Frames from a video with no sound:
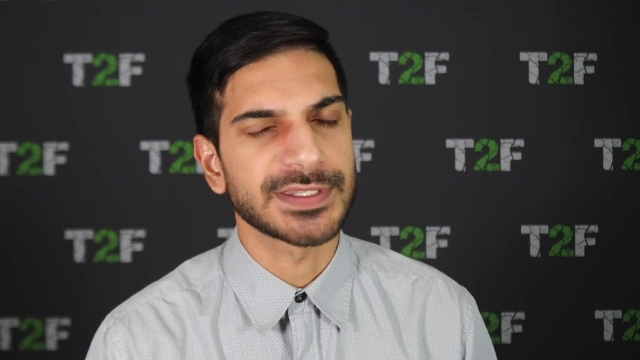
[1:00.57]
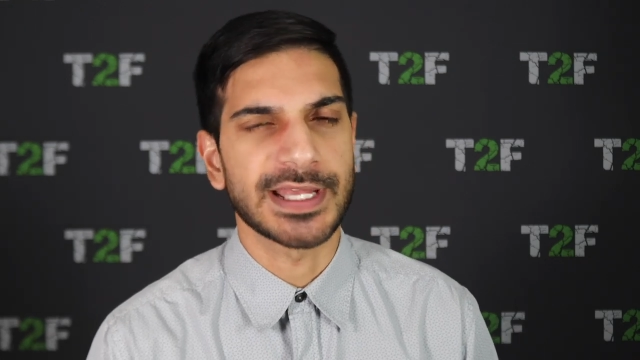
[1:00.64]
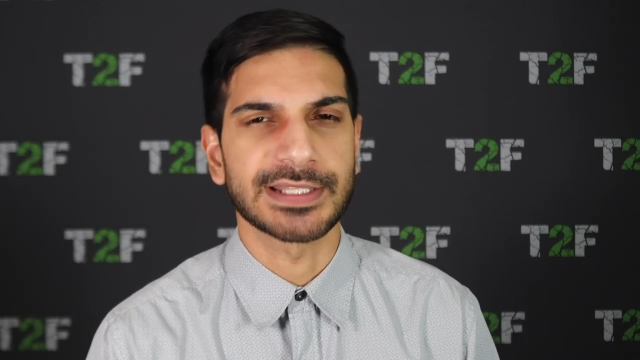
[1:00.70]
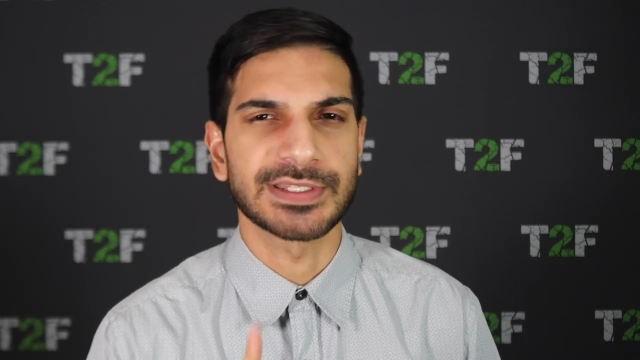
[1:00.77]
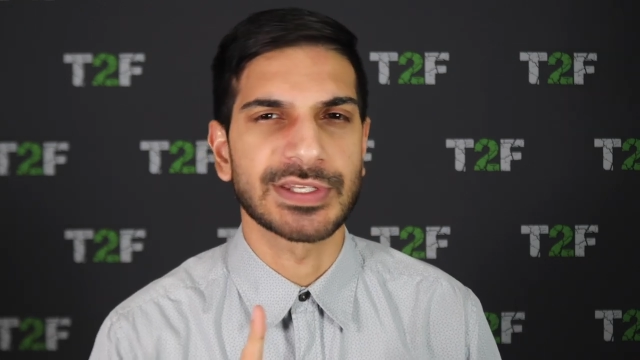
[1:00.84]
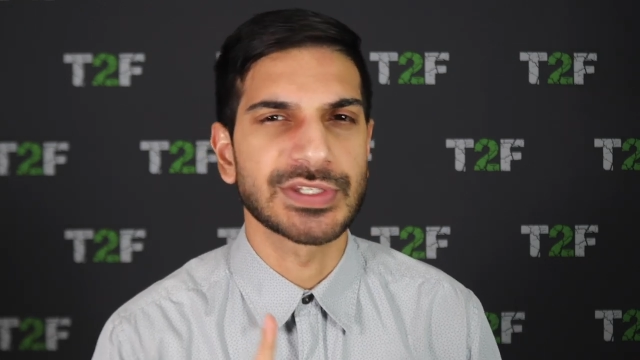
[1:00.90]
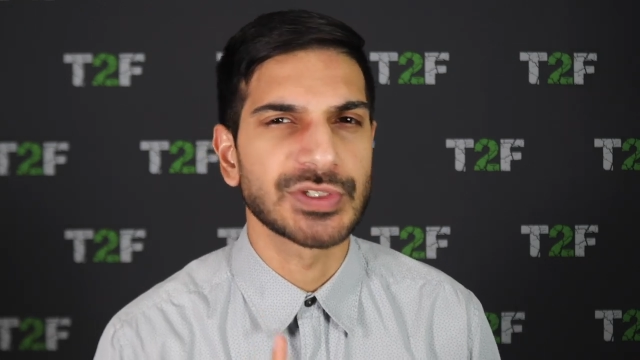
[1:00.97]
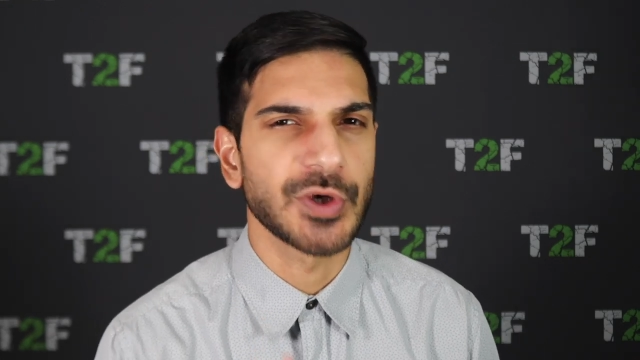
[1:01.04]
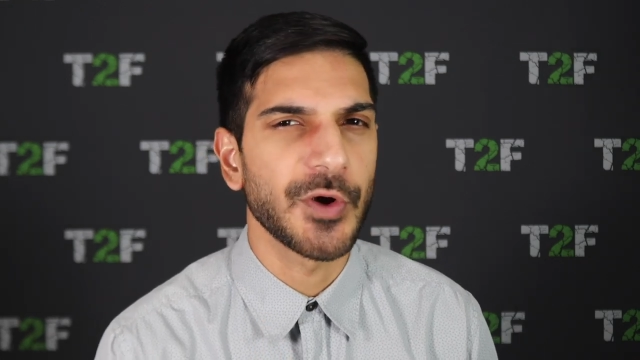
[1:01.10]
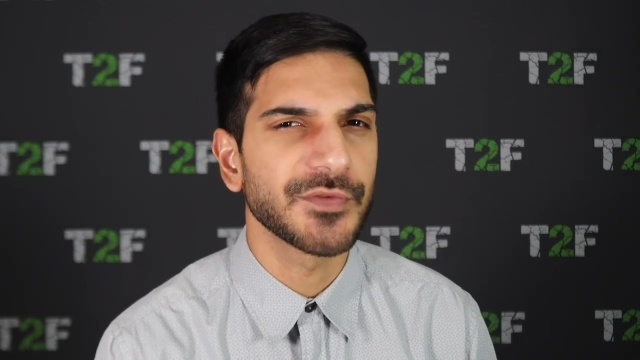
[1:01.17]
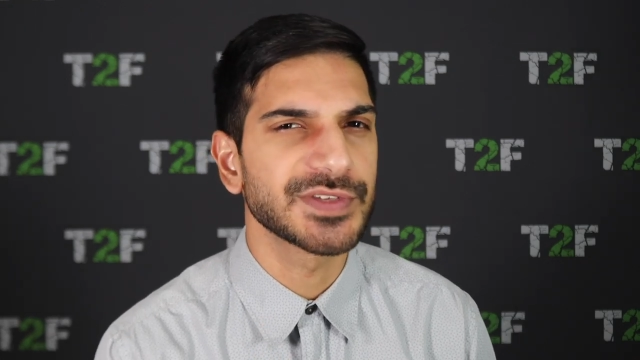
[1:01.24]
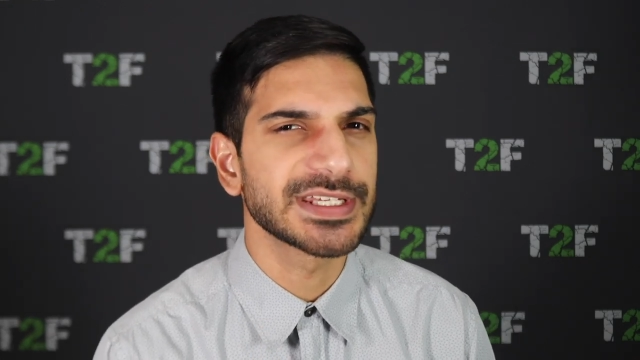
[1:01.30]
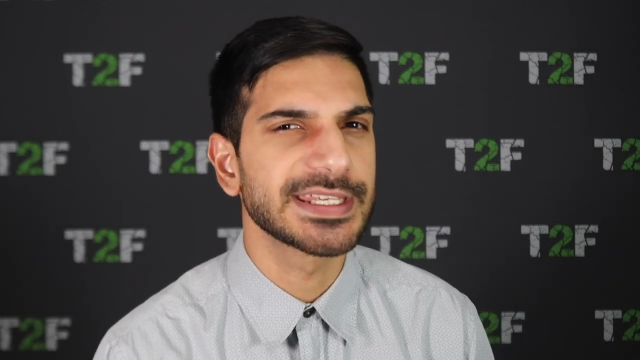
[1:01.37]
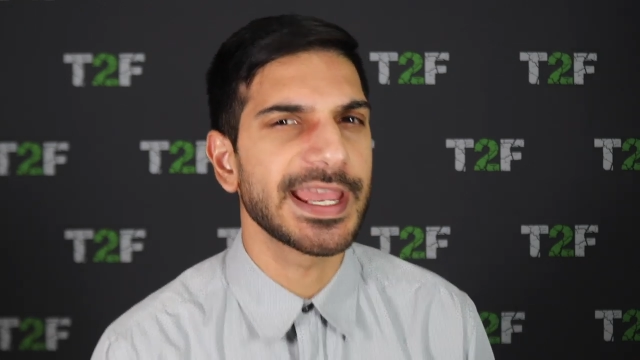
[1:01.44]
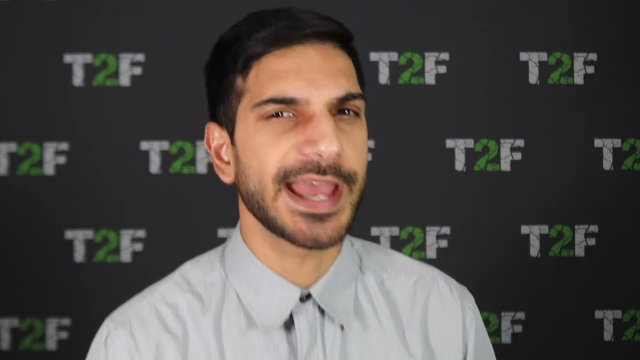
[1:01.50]
that
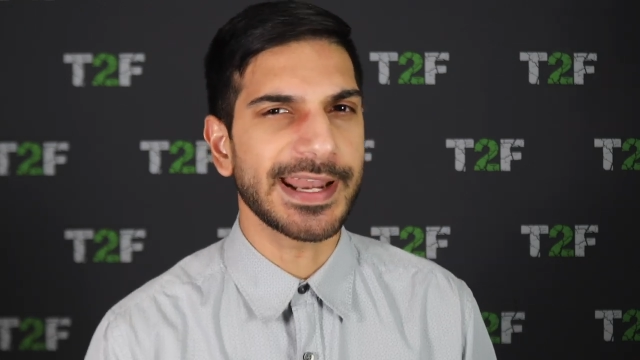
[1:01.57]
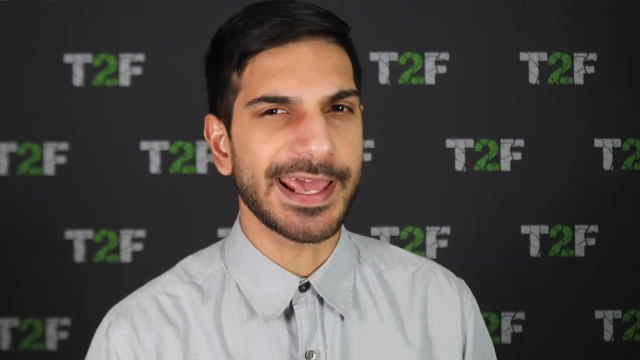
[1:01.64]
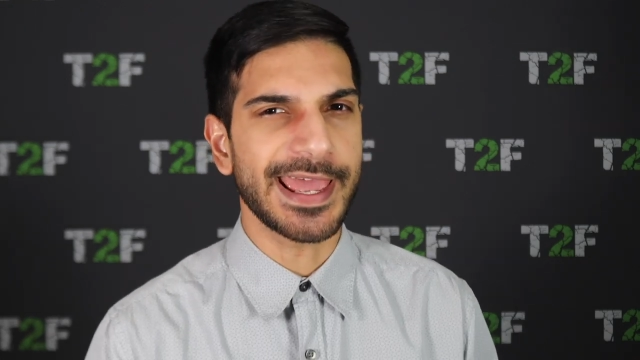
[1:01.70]
deserve to get